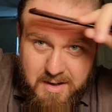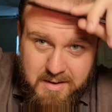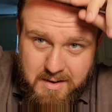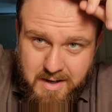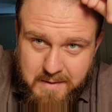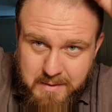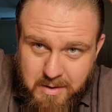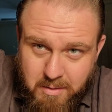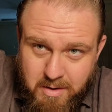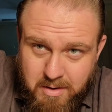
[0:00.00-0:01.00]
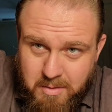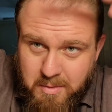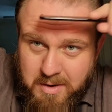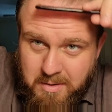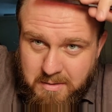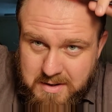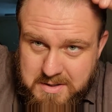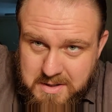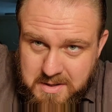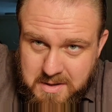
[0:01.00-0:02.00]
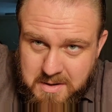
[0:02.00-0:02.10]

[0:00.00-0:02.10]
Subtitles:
and then have it go all in one direction.